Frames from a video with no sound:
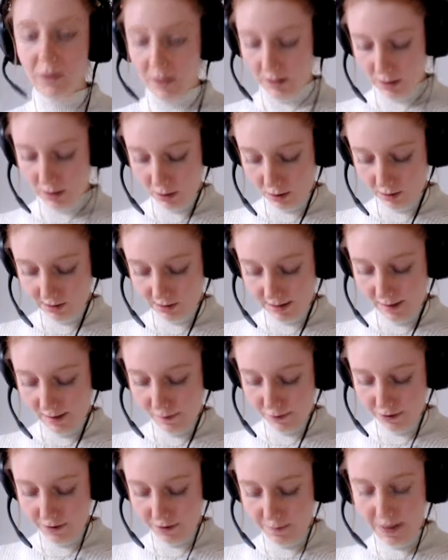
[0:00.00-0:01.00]
and it goes
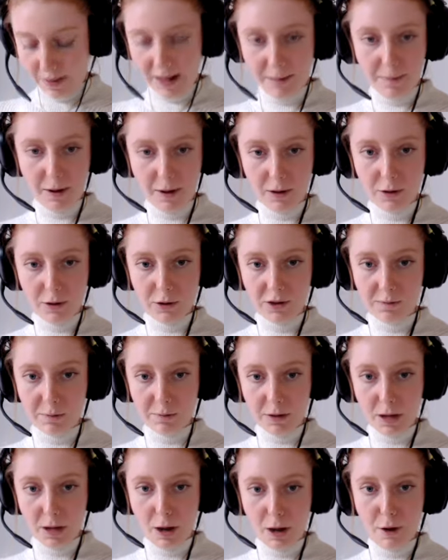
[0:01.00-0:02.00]
down to the belly button just
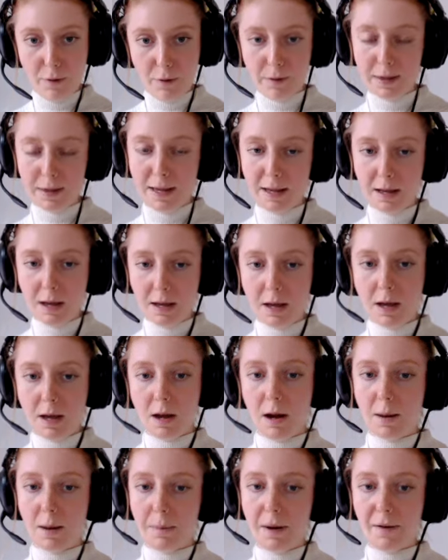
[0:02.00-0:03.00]
below, and then
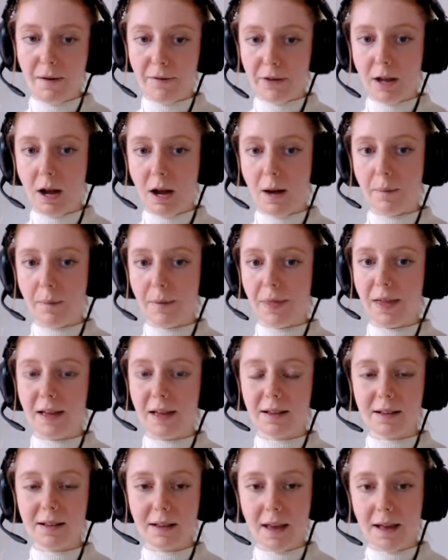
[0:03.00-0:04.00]
above and up. And
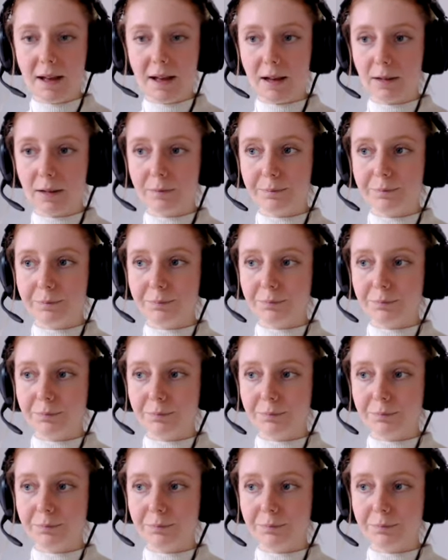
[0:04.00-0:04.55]
that's like